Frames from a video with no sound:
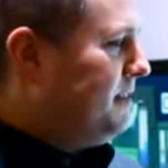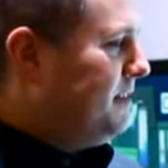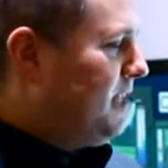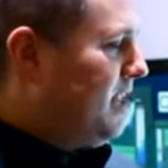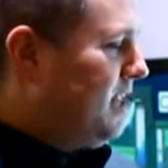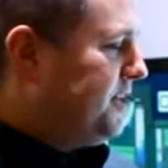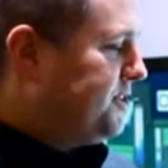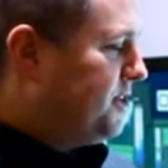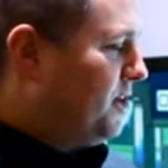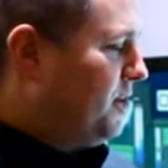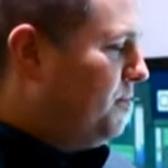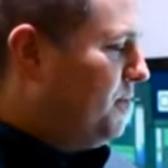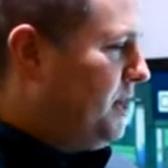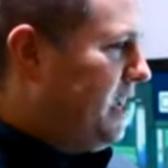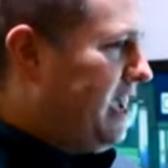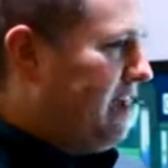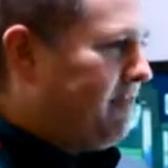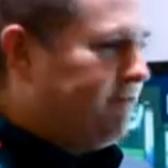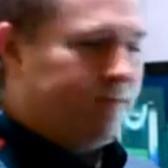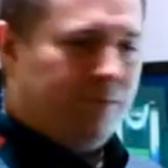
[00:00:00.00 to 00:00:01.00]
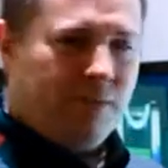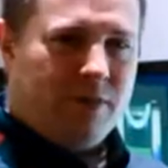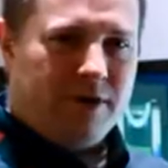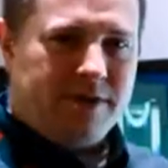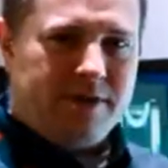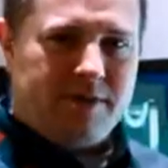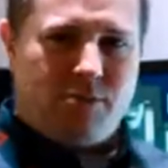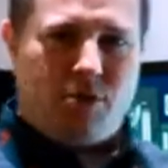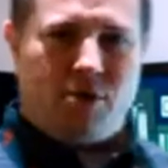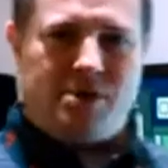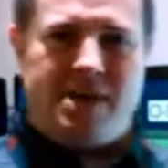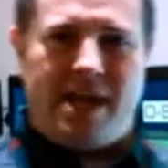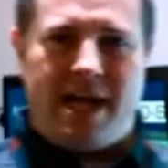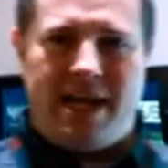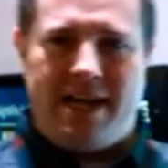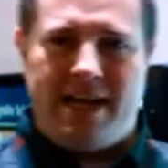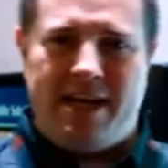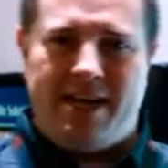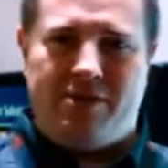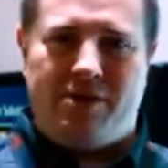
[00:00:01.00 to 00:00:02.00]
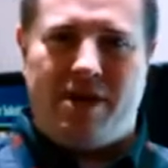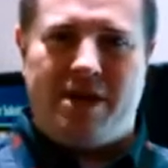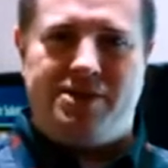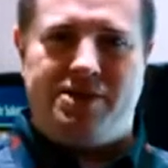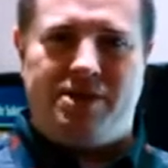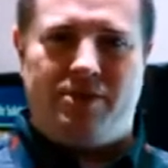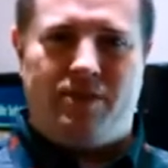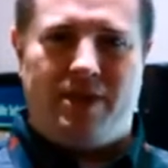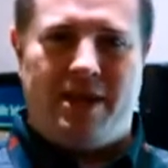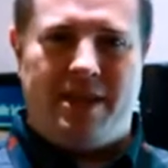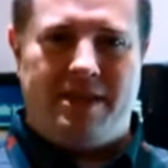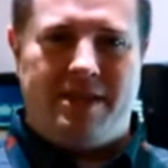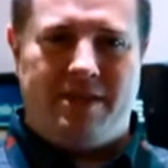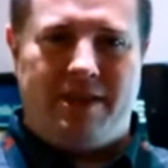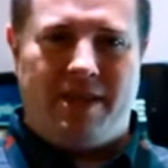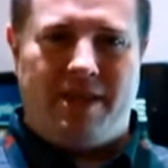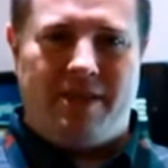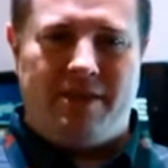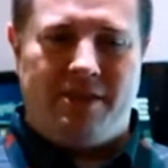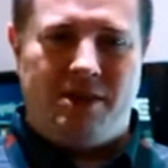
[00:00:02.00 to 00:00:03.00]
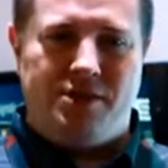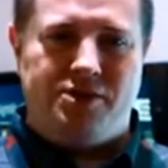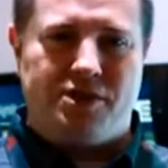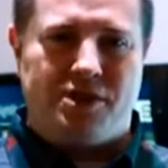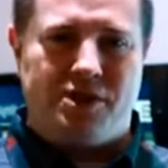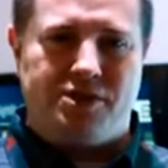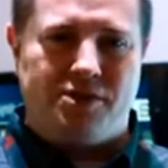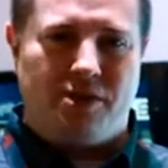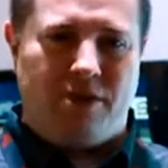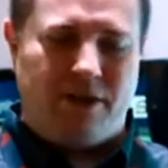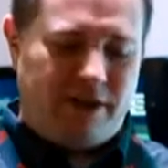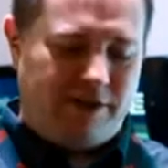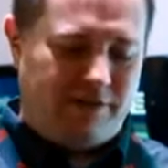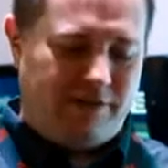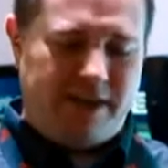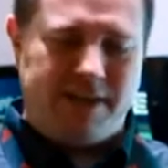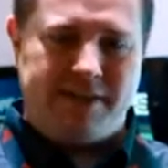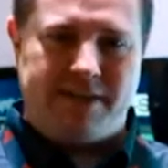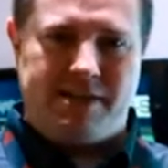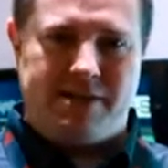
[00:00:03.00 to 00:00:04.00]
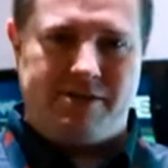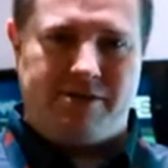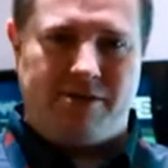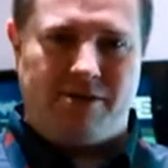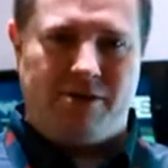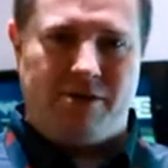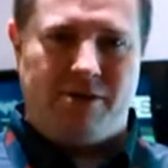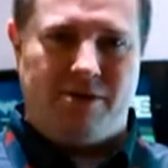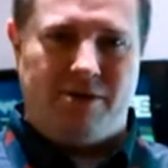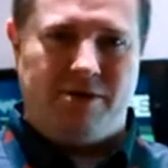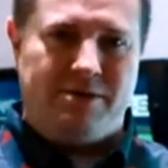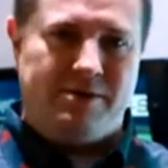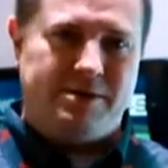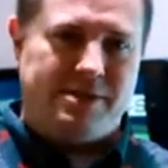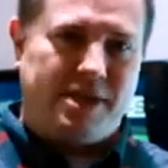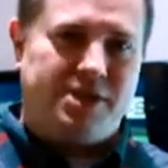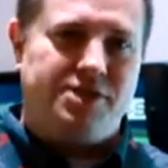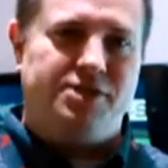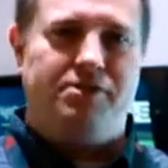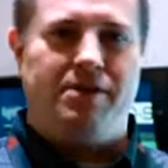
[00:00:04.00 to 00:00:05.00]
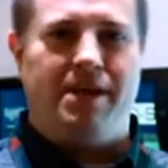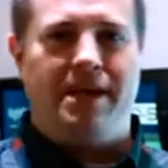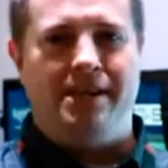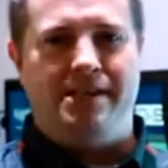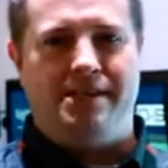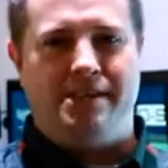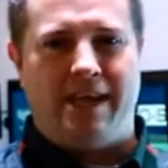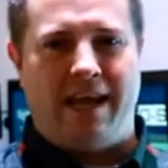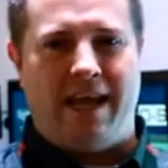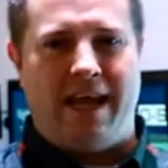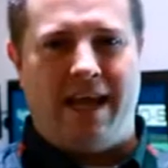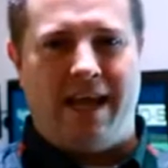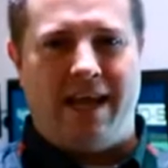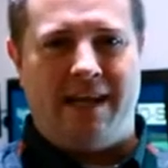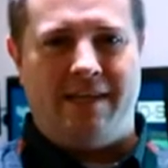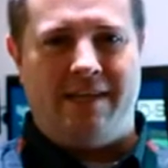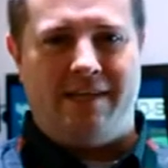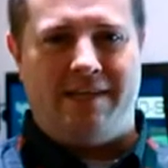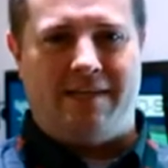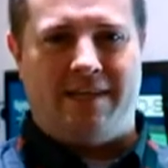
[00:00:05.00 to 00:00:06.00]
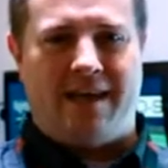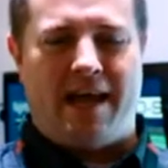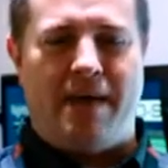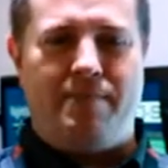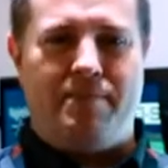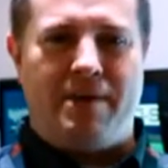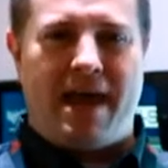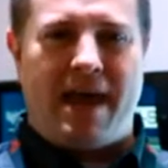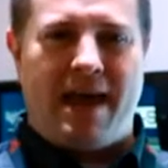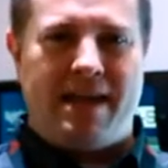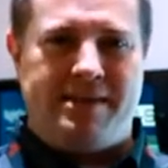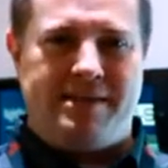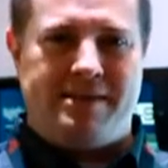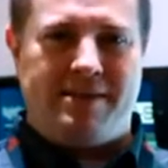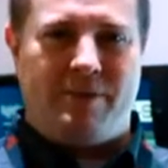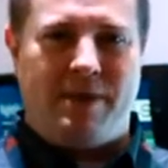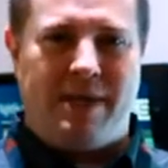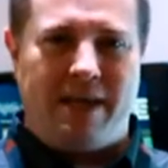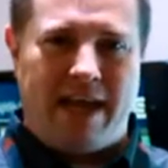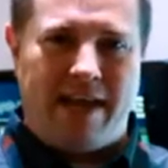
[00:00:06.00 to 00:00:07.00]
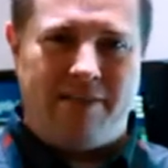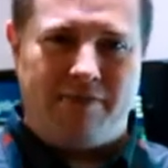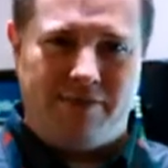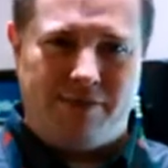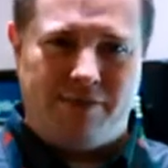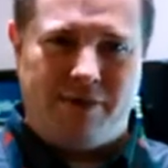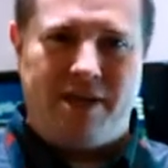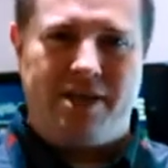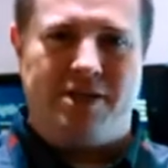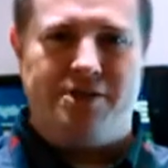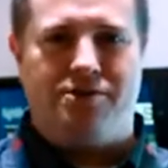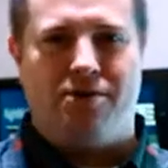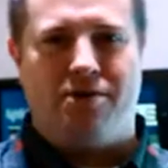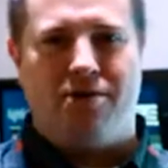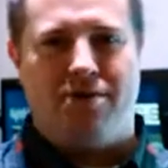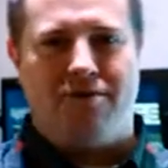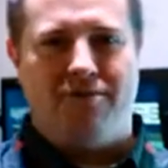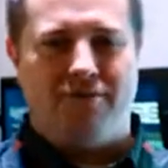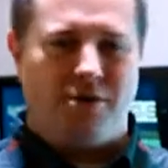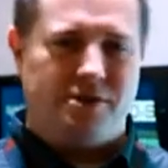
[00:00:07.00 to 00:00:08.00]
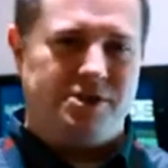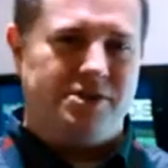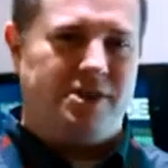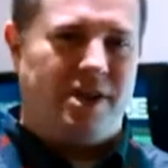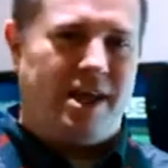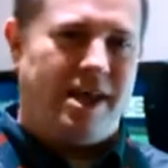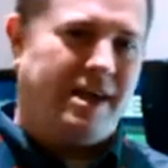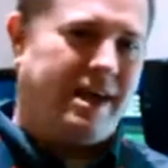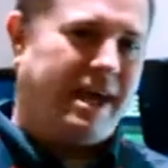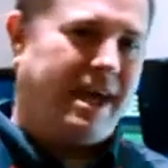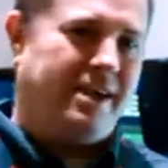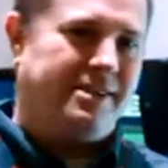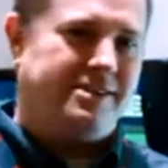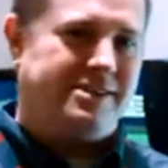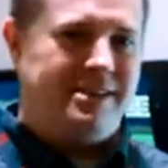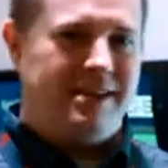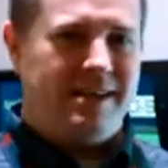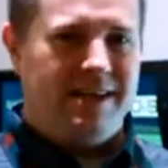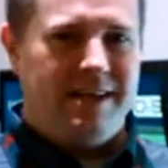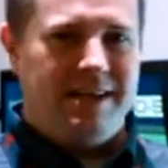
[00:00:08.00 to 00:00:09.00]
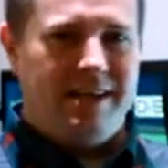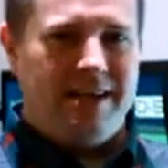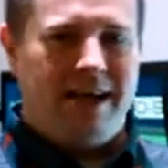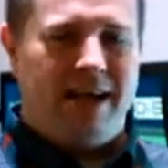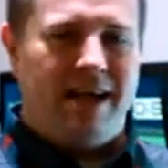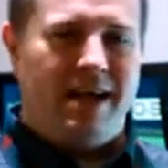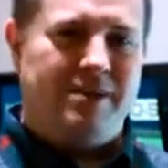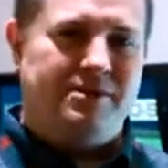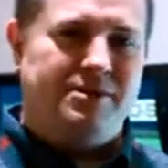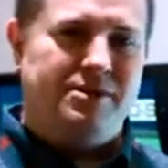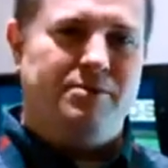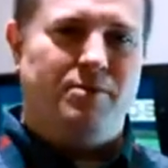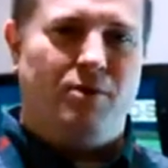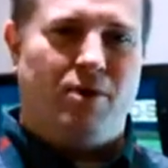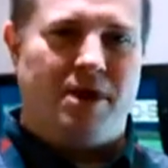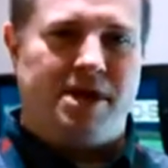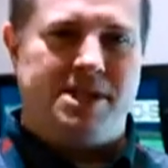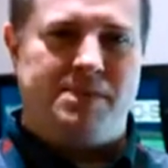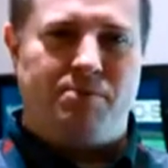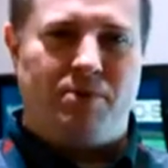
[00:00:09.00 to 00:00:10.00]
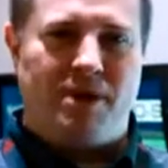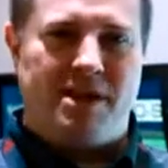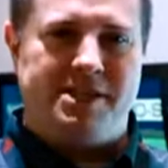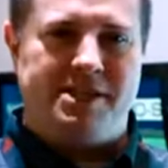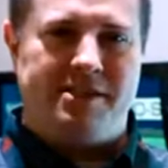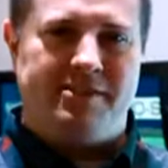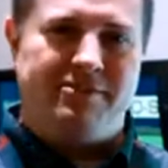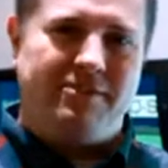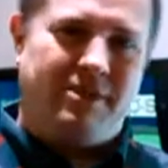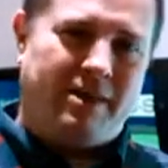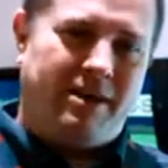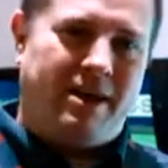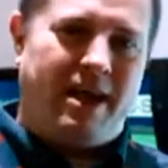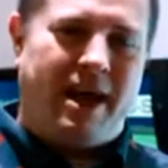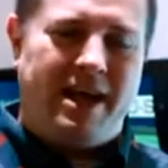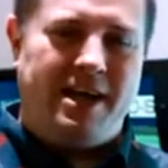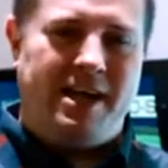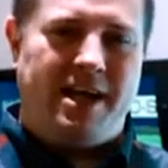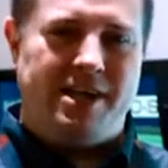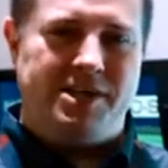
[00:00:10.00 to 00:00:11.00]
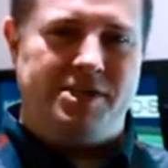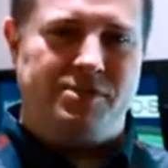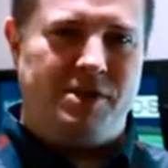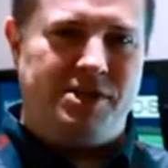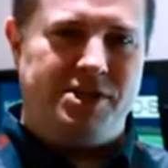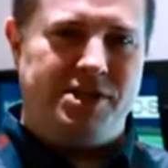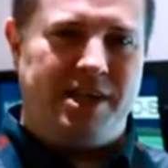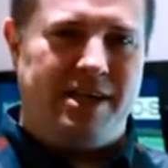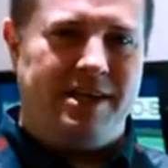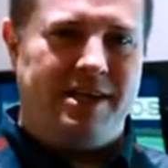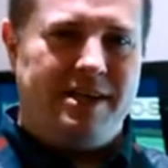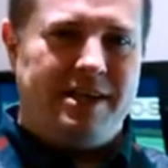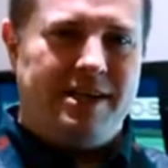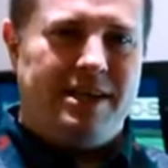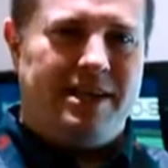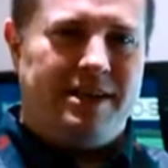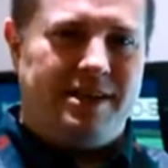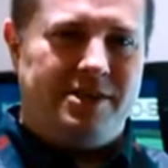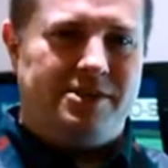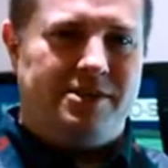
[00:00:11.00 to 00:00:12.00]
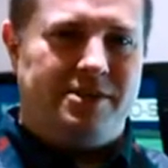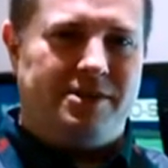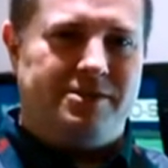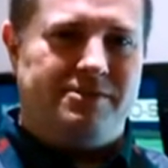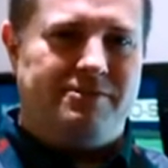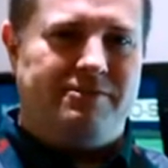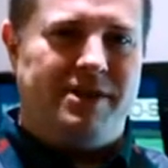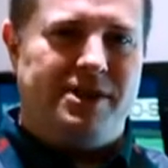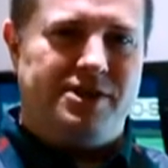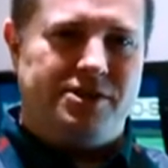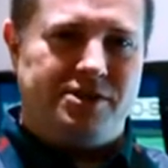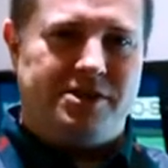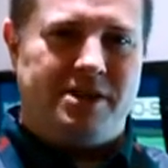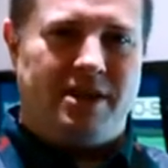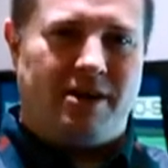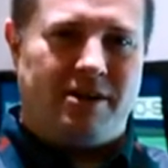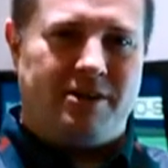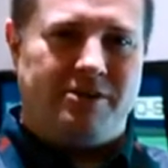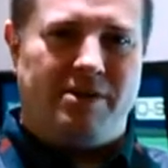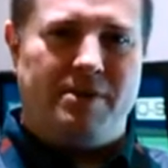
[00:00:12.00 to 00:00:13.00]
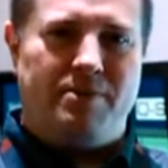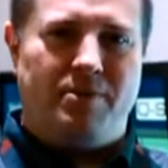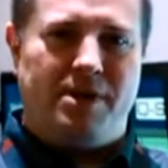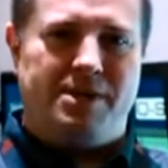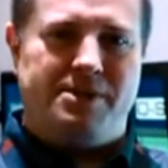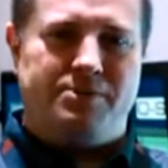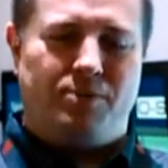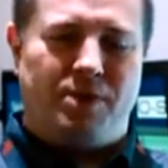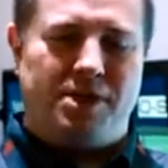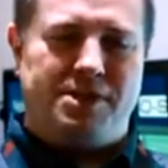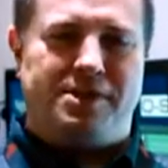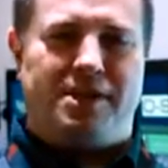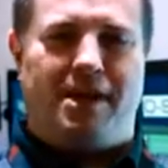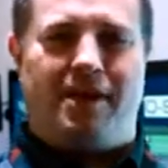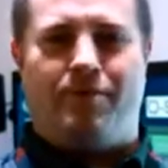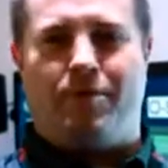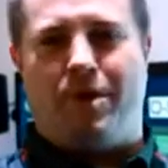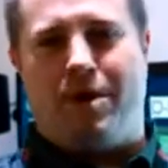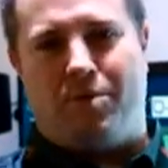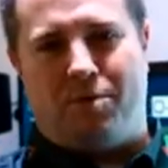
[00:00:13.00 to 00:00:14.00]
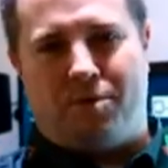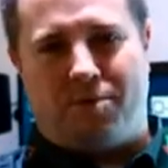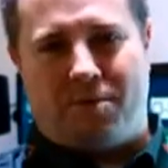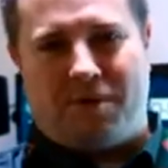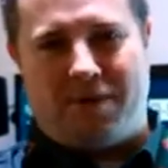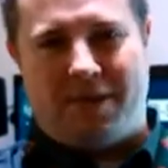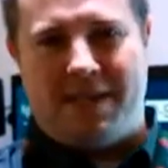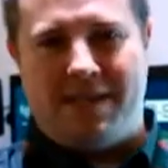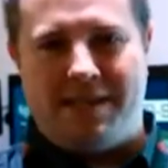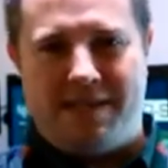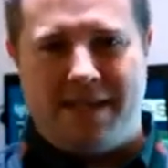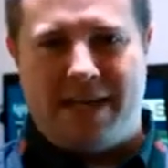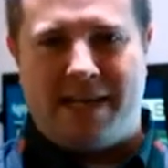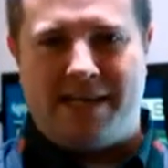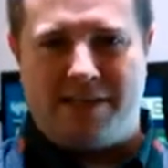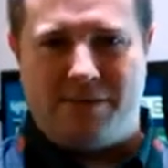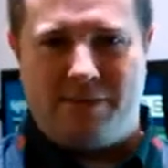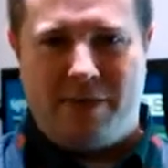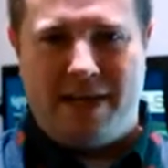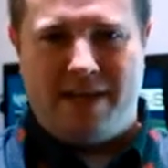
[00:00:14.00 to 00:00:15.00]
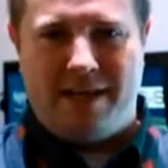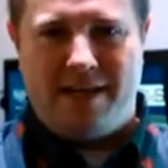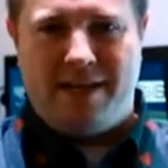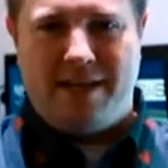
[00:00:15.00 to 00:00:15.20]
Also, we have some more tight integration with user control interfaces through touchscreens and iPads. We can have direct control, forced logouts, do more expressive icon switching. Those are new features in our 3.1 software that we'll release next week